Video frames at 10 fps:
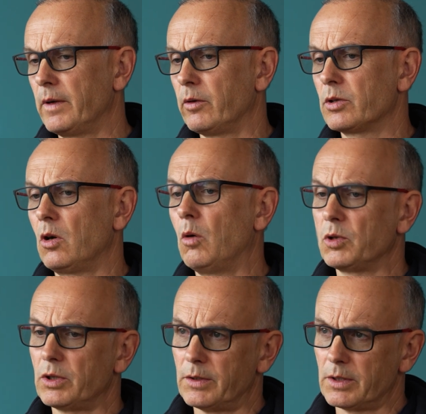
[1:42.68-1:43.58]
various
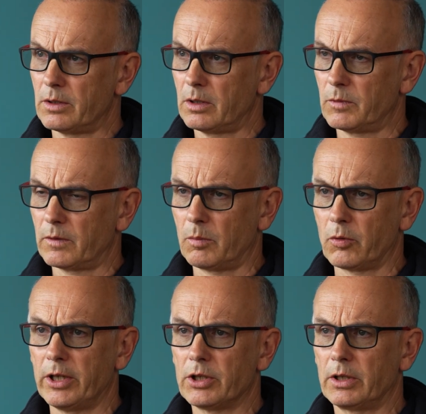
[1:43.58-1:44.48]
options in terms of
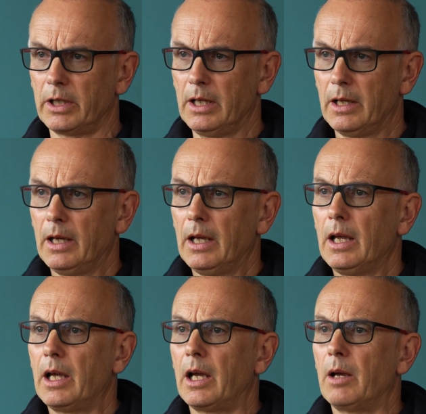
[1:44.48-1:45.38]
operationally.
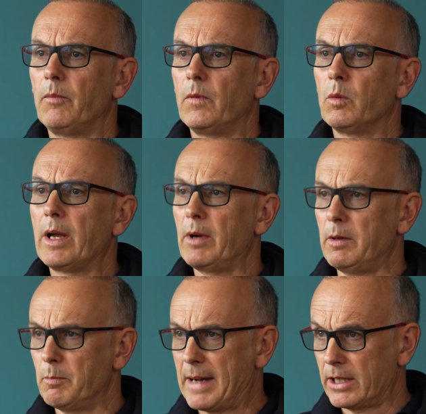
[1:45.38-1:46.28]
The way
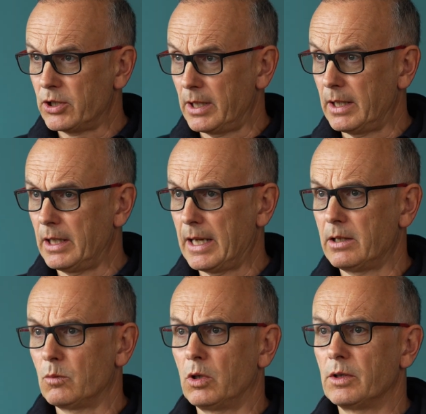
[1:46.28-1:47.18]
we managed it in the
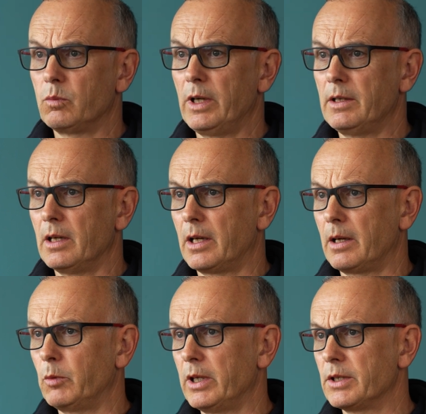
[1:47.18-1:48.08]
end was we
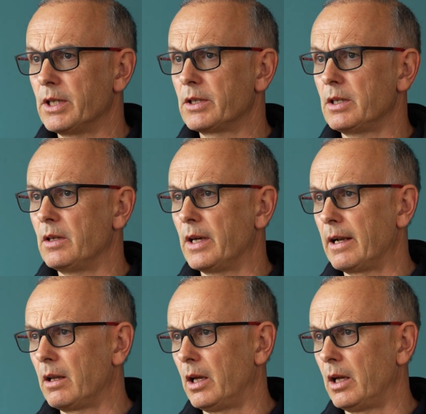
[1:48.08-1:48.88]
insisted that